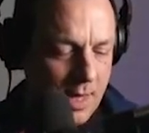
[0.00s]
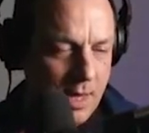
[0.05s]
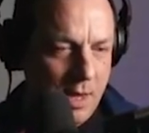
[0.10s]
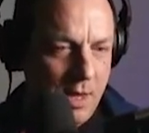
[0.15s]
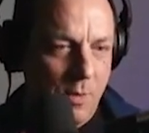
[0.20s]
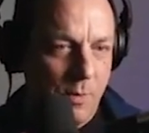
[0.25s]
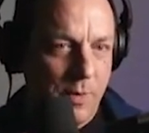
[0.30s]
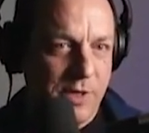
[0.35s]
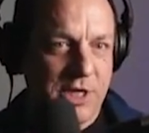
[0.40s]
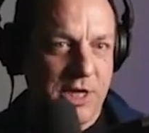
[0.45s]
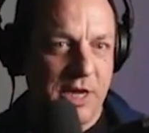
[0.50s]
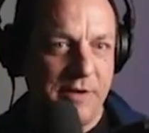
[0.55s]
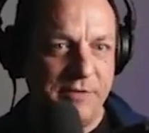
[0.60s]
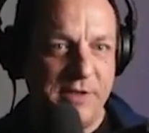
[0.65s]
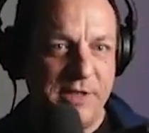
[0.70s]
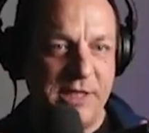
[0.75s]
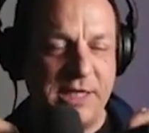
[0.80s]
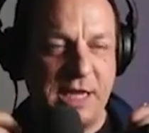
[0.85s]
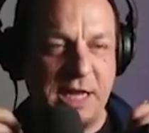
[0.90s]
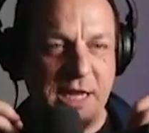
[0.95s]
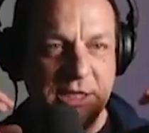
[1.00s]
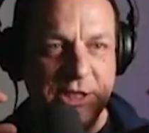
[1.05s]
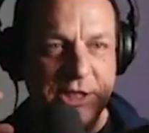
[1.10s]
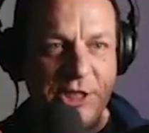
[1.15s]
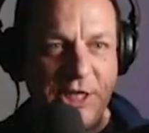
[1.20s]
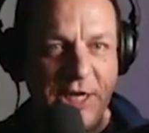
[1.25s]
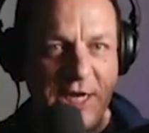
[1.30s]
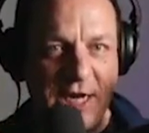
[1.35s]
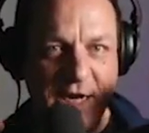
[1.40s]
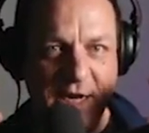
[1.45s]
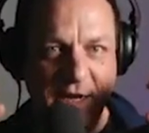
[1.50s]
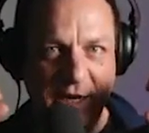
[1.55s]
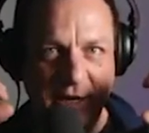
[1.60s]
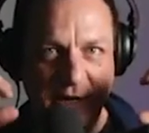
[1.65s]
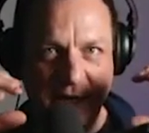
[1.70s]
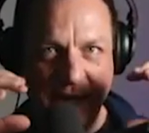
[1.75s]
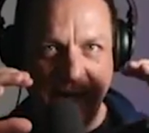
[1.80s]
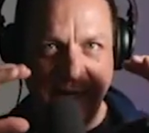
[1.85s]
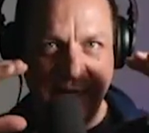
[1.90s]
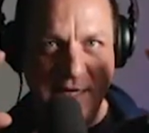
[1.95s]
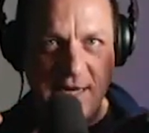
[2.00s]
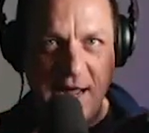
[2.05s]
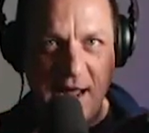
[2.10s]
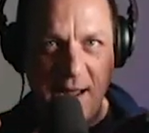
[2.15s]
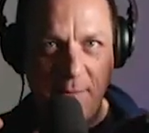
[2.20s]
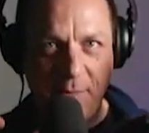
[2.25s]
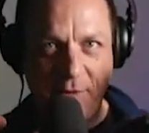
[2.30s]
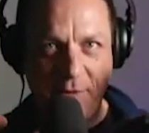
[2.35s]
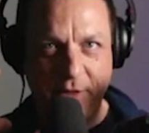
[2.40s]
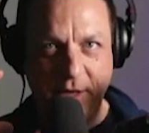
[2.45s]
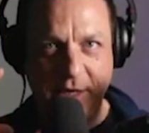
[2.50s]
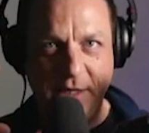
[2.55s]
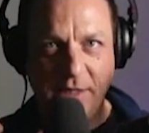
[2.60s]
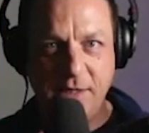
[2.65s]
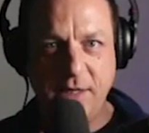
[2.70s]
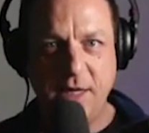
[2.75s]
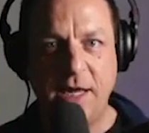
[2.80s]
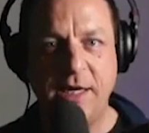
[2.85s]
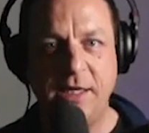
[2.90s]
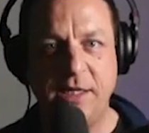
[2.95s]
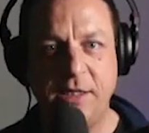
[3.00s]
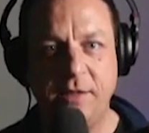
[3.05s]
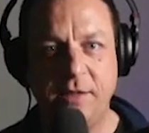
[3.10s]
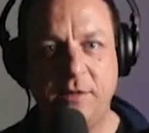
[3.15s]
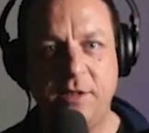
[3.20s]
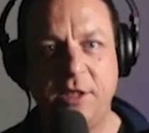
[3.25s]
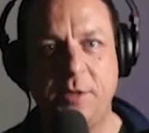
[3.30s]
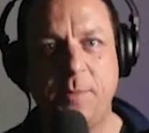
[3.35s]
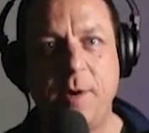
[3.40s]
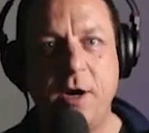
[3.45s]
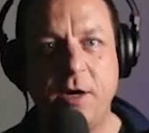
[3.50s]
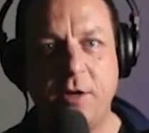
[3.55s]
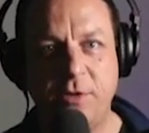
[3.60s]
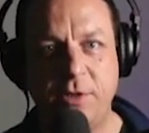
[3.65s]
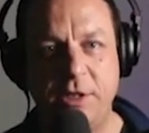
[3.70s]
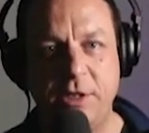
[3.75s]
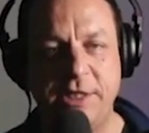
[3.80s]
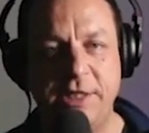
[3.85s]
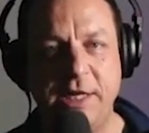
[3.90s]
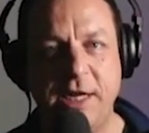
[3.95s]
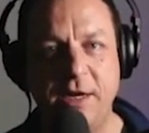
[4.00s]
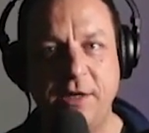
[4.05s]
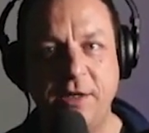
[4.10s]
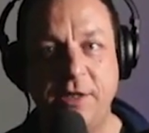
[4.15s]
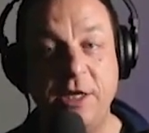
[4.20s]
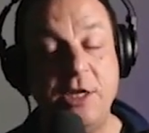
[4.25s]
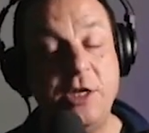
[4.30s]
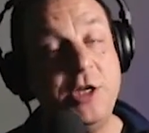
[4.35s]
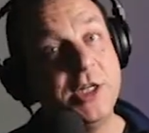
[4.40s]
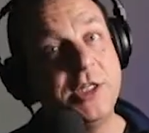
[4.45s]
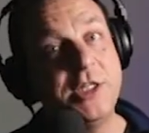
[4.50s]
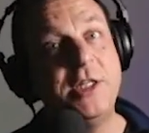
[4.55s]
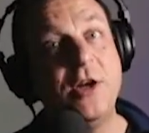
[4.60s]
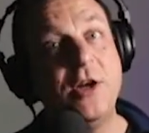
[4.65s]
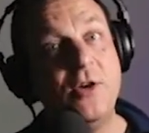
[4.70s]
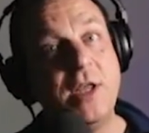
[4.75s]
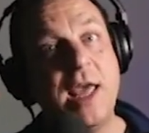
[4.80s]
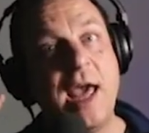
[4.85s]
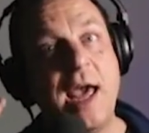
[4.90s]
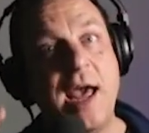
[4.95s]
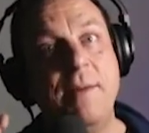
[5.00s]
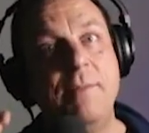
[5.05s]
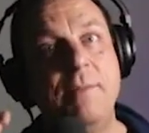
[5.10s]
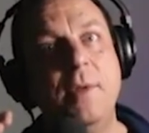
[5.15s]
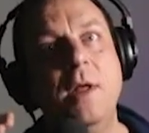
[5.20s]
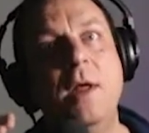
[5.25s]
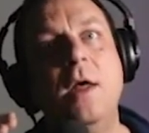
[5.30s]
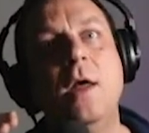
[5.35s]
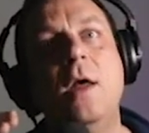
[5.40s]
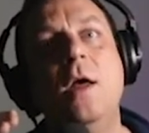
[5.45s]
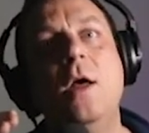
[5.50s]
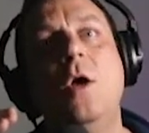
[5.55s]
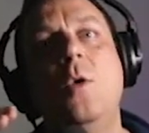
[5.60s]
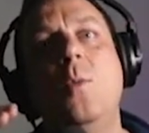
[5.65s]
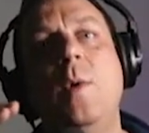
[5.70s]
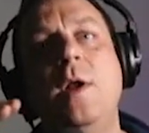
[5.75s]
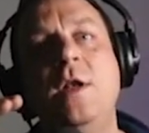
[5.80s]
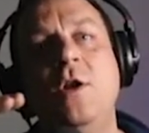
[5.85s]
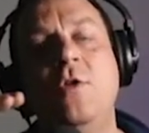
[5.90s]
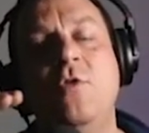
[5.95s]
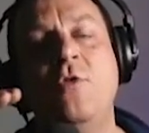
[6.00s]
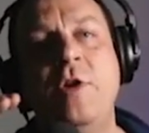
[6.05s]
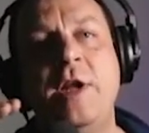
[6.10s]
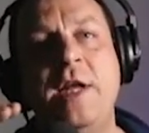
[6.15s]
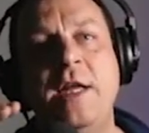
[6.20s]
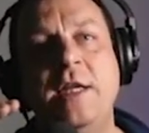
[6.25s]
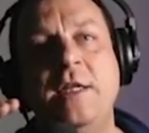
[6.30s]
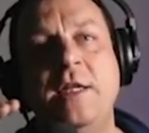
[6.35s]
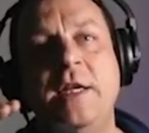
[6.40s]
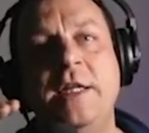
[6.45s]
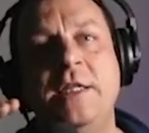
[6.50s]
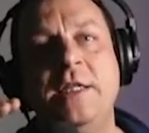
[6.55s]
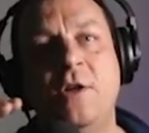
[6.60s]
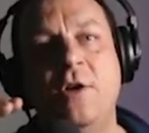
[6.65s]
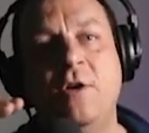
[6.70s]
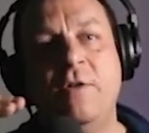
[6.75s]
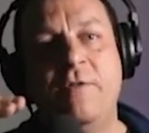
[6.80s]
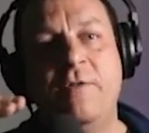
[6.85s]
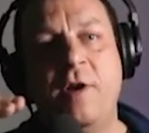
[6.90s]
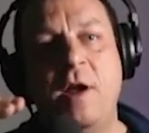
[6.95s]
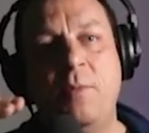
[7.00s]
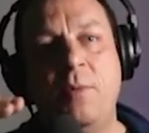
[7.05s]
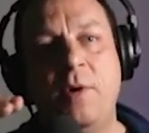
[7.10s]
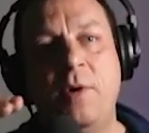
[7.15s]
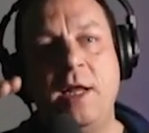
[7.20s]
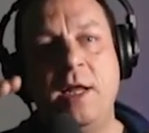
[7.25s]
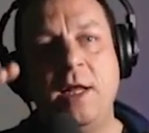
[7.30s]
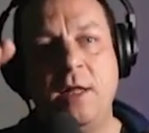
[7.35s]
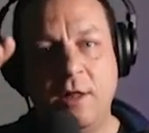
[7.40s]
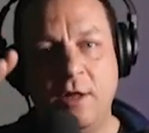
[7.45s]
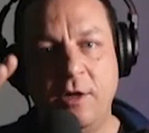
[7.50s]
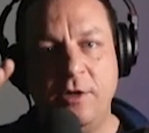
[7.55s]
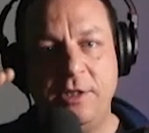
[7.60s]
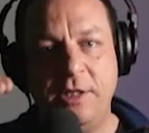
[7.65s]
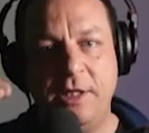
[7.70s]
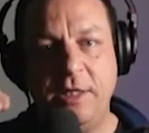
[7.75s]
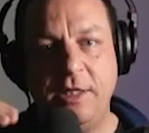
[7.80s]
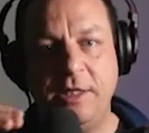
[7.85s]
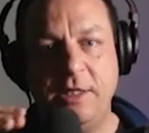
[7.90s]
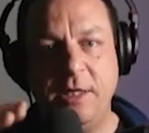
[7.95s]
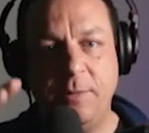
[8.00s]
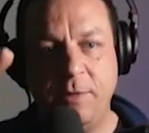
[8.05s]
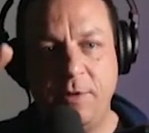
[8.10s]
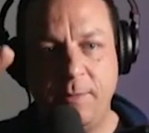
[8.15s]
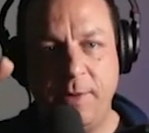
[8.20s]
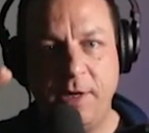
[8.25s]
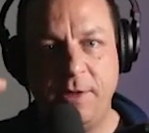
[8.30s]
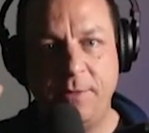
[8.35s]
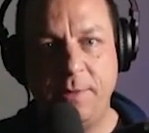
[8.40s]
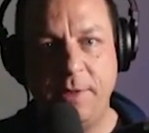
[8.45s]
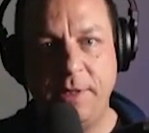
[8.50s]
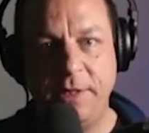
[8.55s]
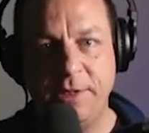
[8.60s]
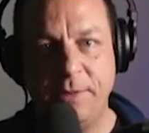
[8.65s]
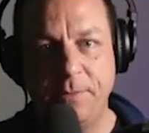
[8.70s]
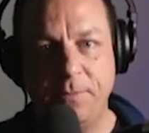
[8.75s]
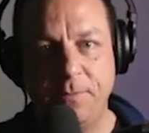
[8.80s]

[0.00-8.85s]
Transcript: which gives this kind of sheen and depth and sparkle to your sound that you just don't get when your reed is not vibrating close to the tip of the mouthpiece.